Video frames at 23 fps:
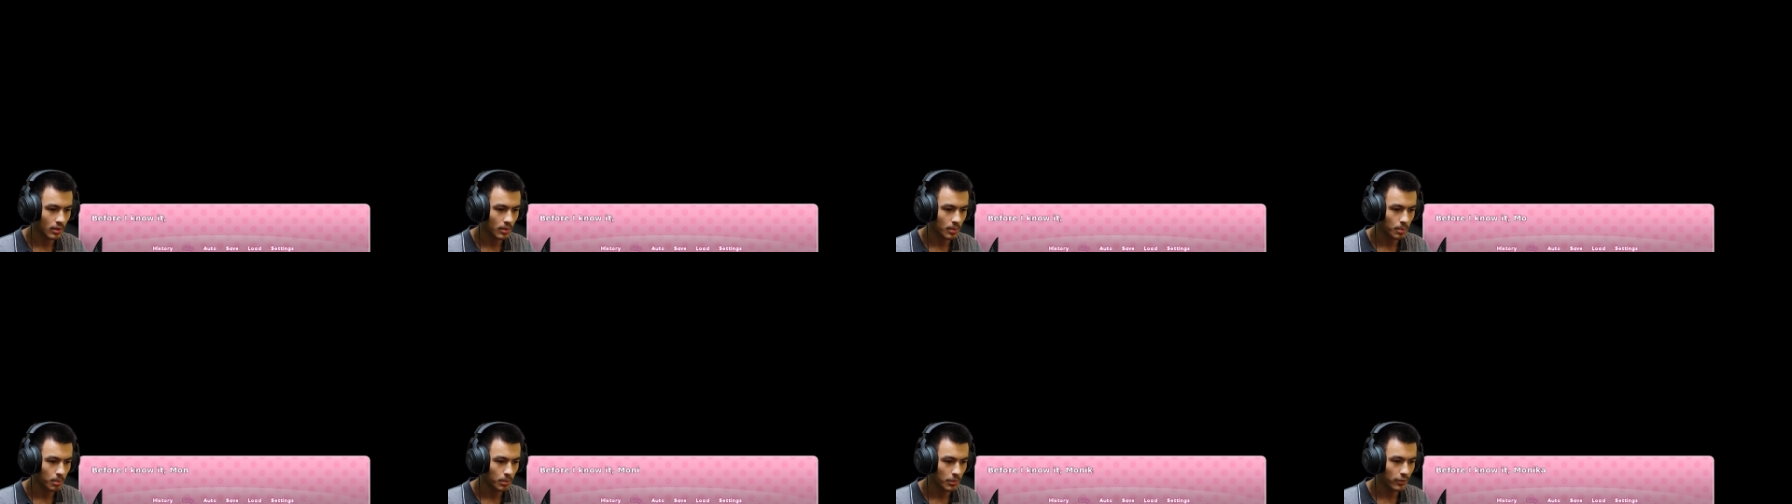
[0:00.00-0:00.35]

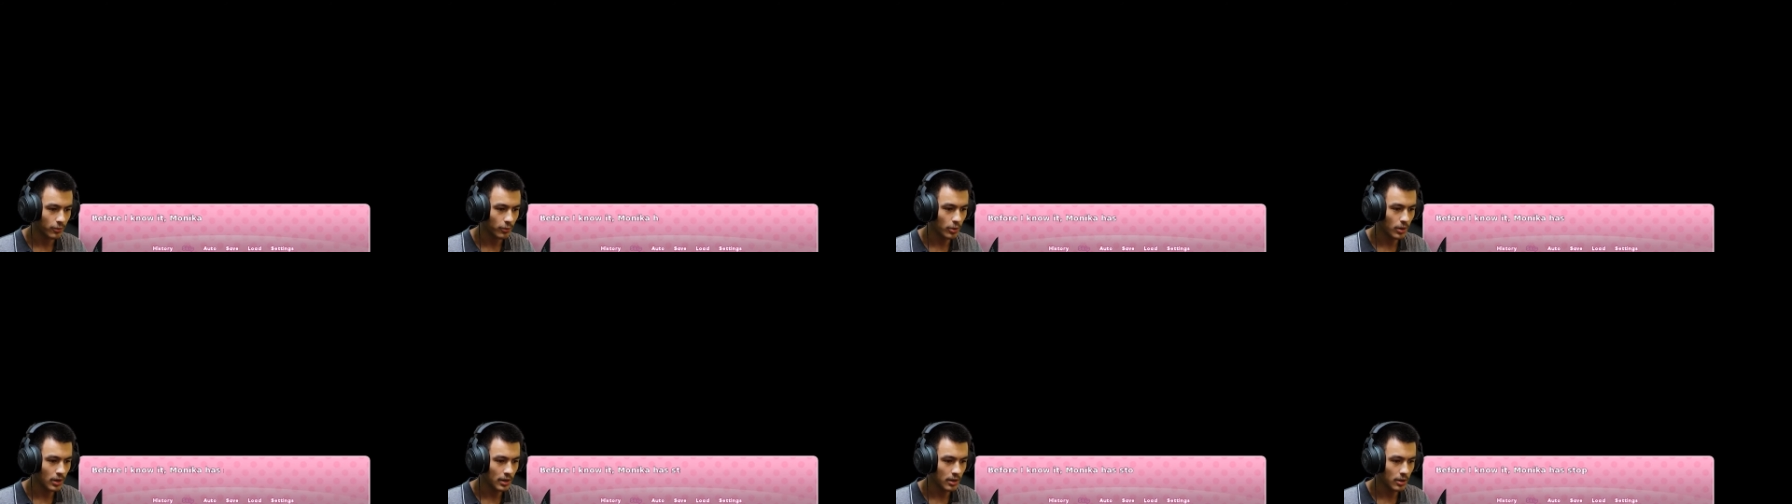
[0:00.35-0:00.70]

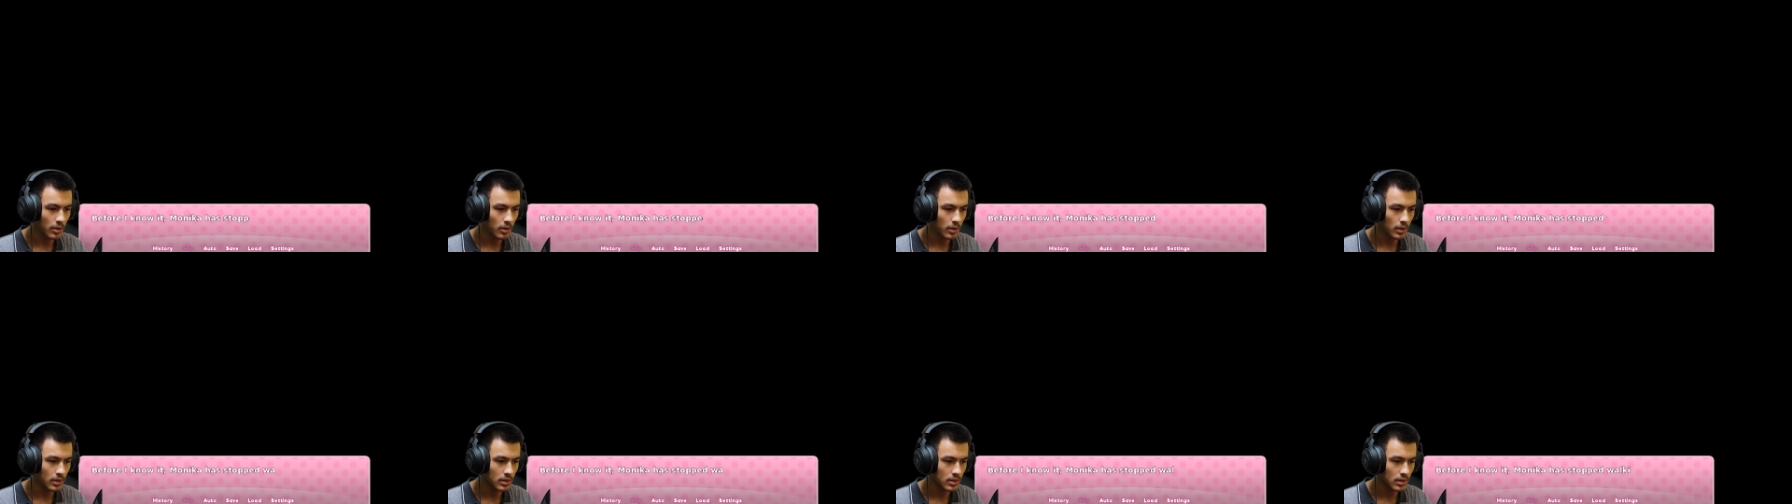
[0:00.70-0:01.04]
Before I know
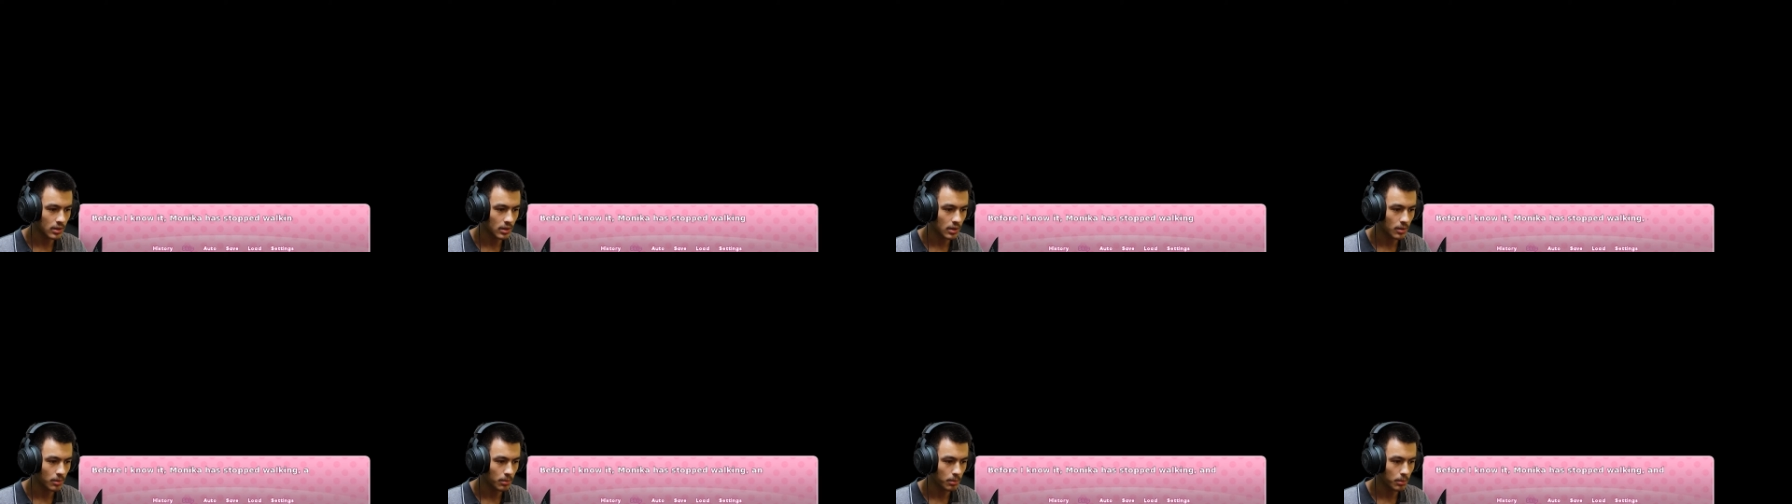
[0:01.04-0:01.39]
it,
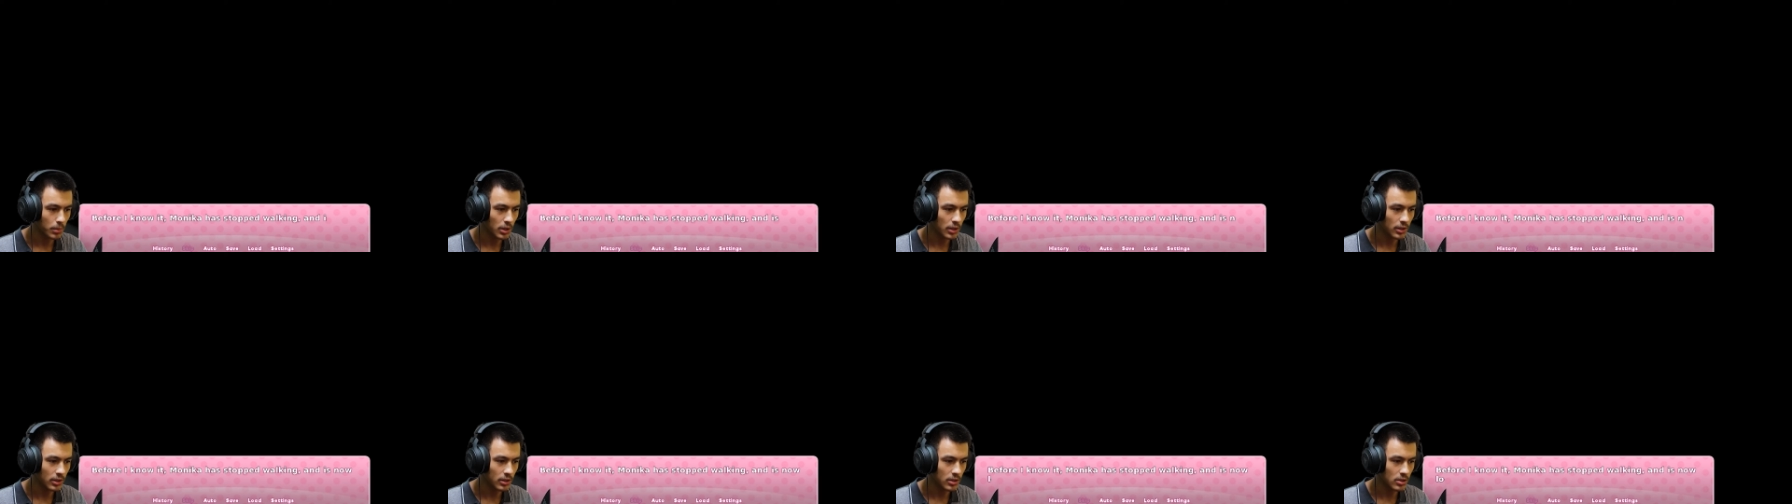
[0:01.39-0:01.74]

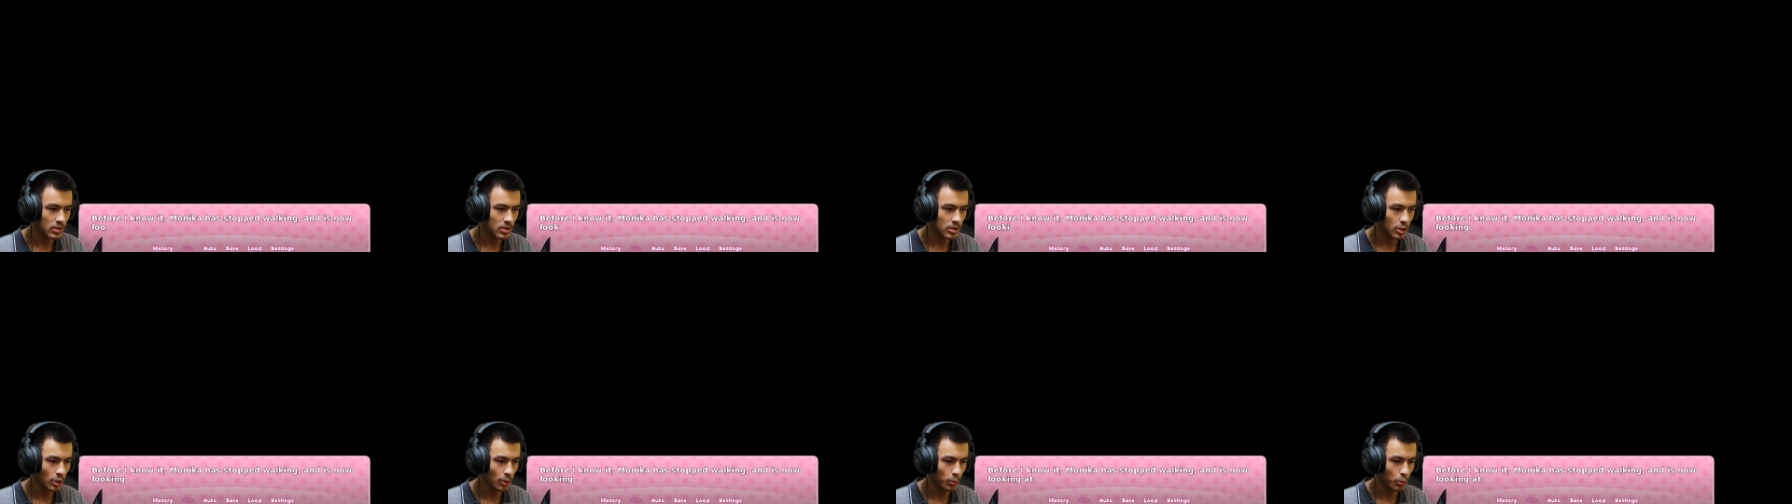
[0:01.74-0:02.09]
Monica
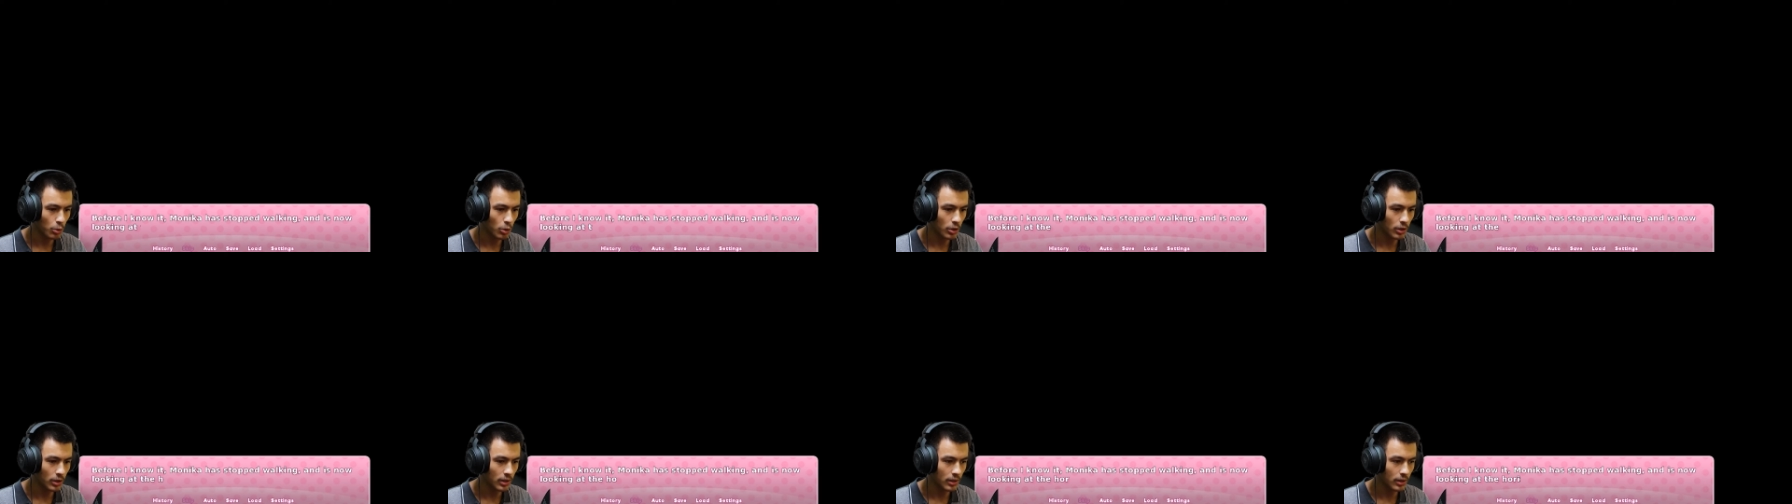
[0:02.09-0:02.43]
stopped
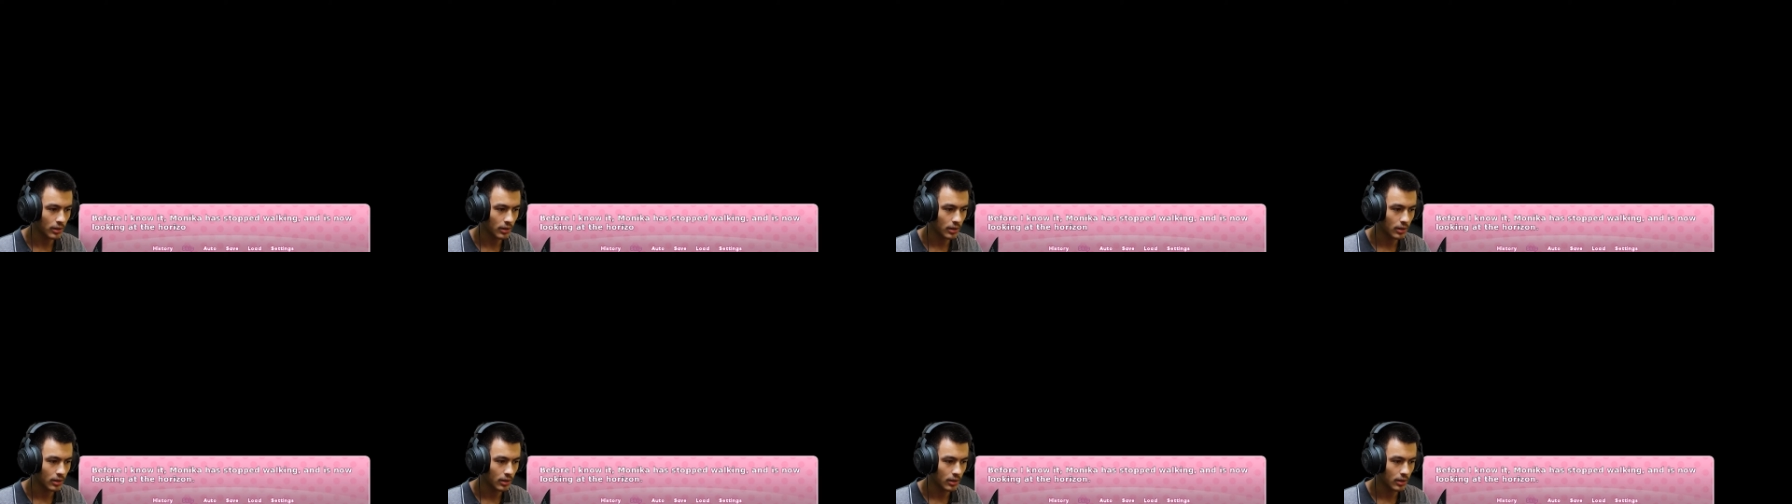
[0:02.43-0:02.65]
walking